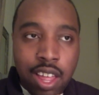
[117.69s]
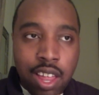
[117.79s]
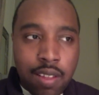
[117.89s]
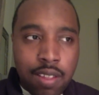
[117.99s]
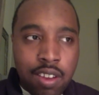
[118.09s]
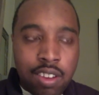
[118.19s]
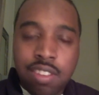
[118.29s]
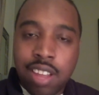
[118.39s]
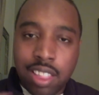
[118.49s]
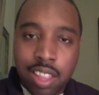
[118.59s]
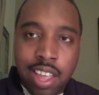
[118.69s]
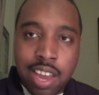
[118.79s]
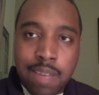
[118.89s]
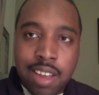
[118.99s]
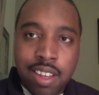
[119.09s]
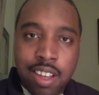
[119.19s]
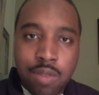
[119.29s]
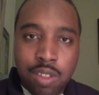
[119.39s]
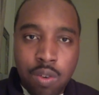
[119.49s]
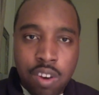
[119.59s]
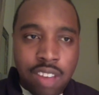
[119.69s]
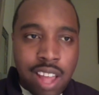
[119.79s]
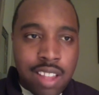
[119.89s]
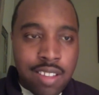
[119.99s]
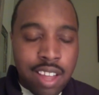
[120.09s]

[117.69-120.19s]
a you know just like the anime does with the Orange Islands.